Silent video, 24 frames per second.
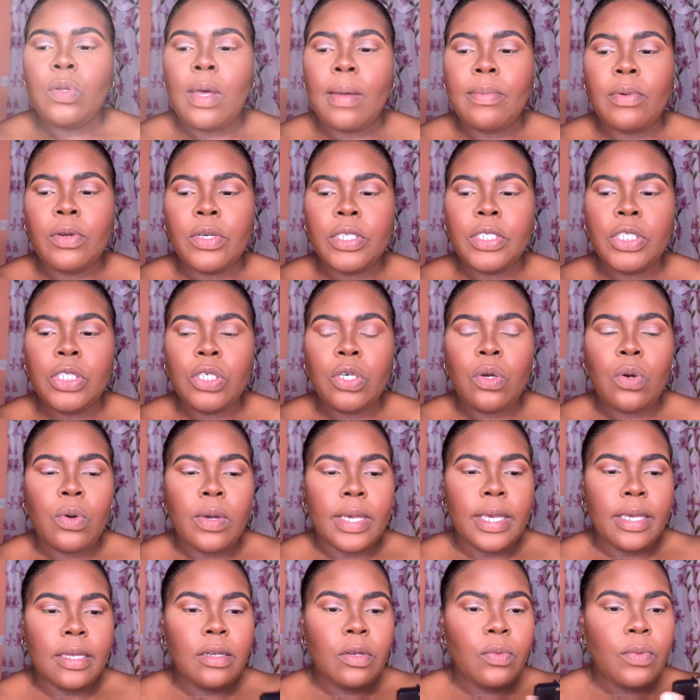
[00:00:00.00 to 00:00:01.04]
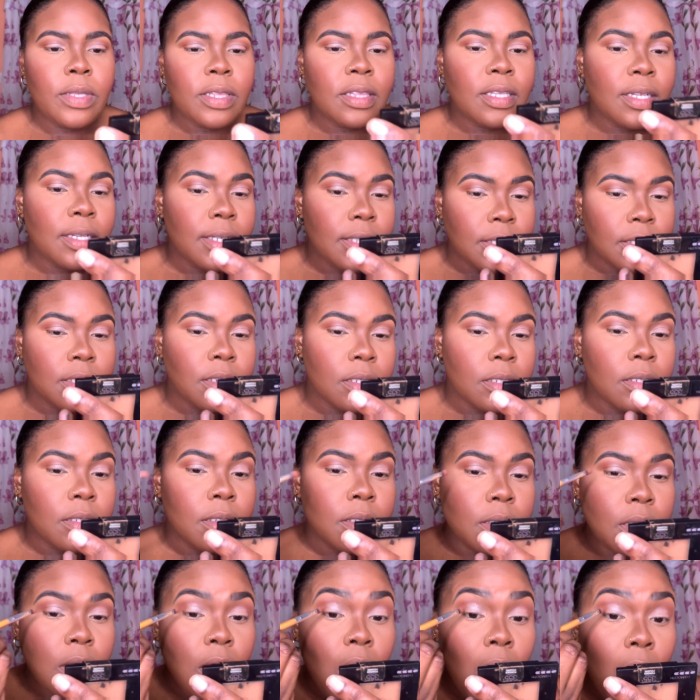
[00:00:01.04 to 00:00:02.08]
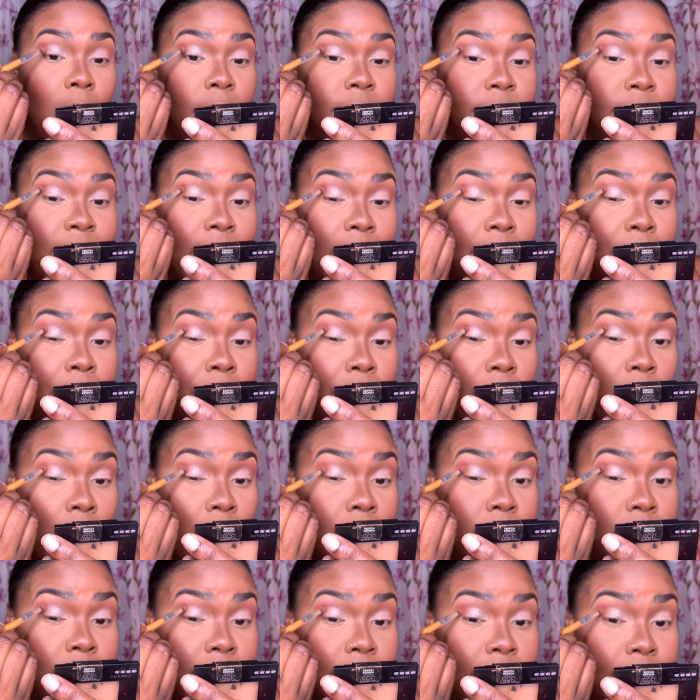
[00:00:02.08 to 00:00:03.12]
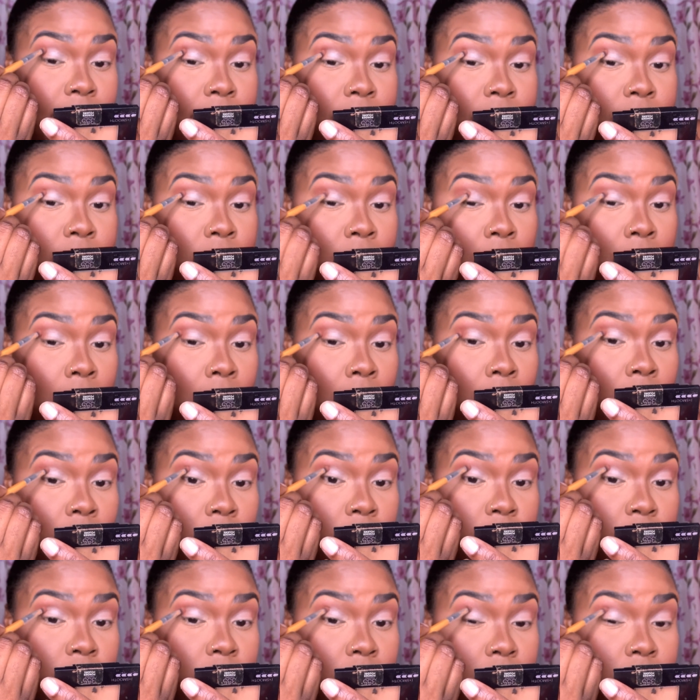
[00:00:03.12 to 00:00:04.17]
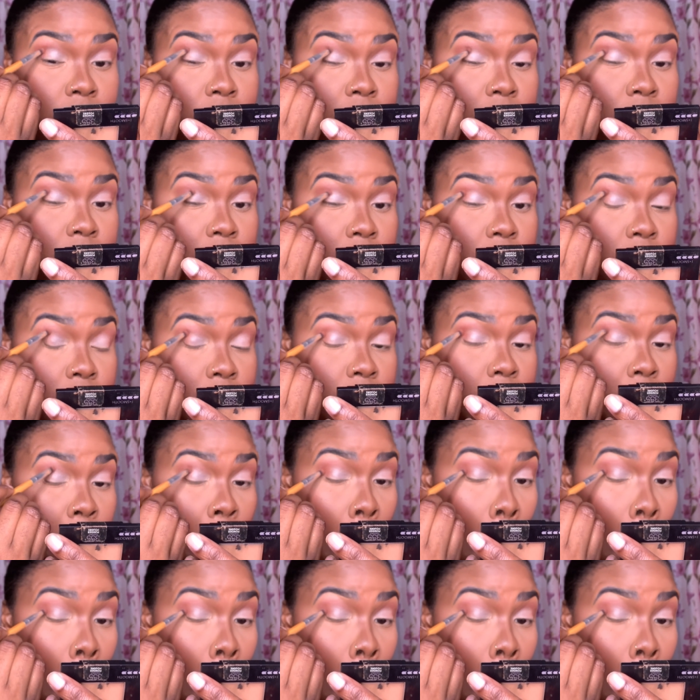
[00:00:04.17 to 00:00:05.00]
I'm going to go in with a little of that brown again, just to